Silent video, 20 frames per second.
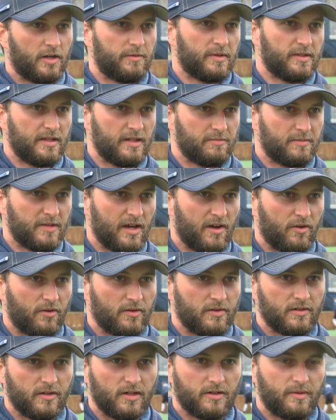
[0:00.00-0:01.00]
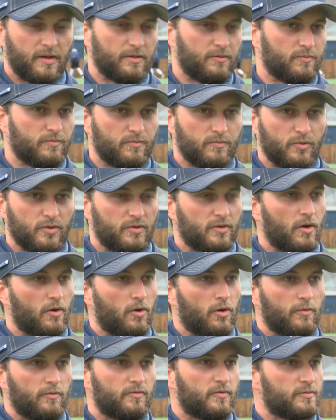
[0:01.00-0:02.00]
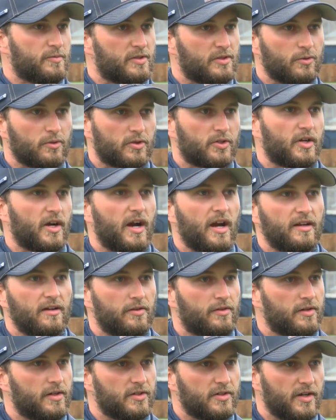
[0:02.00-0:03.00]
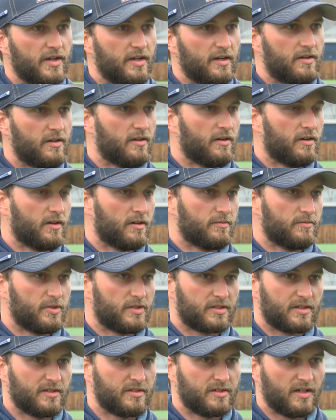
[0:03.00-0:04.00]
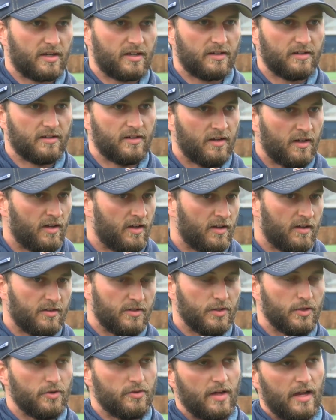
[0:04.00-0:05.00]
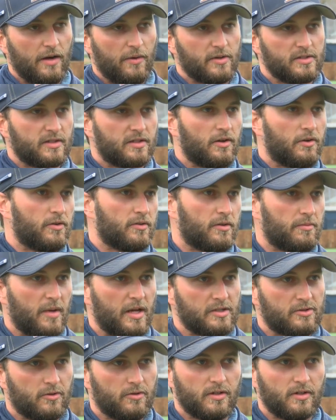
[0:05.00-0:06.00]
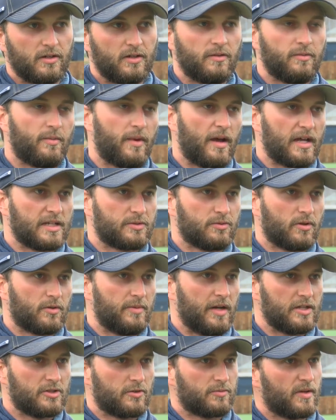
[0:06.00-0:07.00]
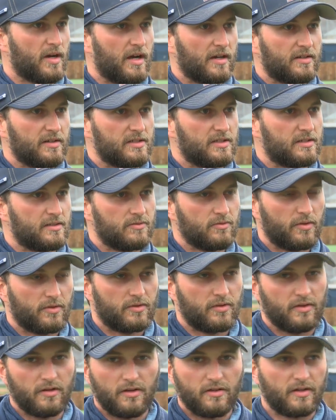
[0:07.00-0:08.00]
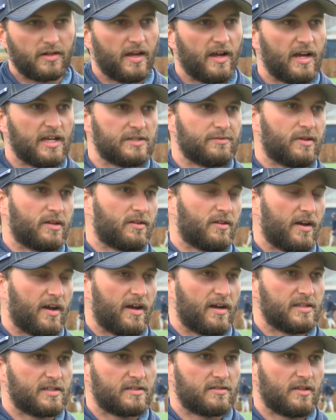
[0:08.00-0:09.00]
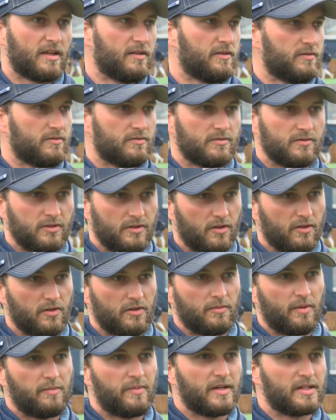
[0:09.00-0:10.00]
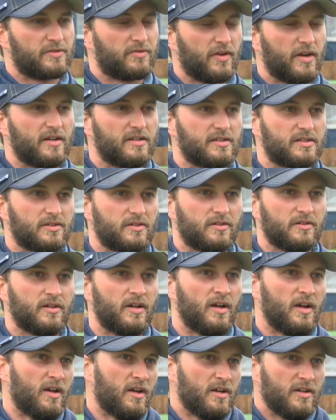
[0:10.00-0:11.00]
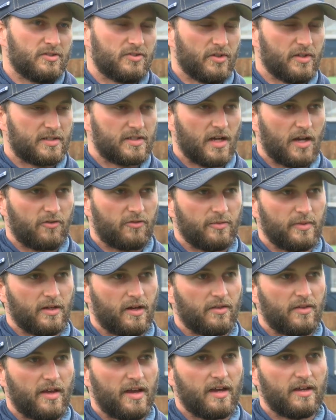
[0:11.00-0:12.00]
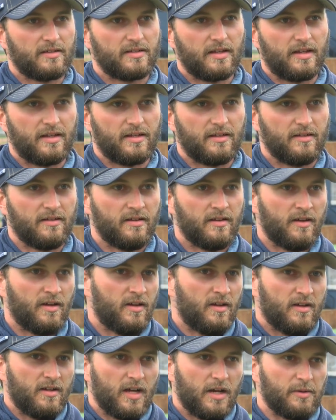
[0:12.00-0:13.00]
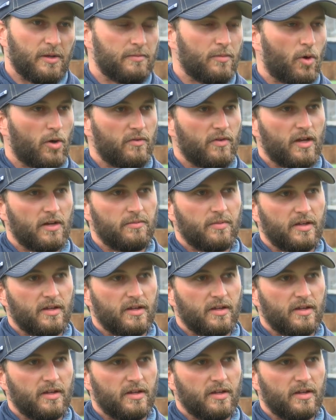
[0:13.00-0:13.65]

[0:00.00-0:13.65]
hurt me deep down. Um, I would go home from school crying in third grade um, just because I knew that I wasn't going to baseball or basketball or baseball practice with the other guys in my class. That you know they're my best friends, so it was really tough for me on that, and I mean, it motivated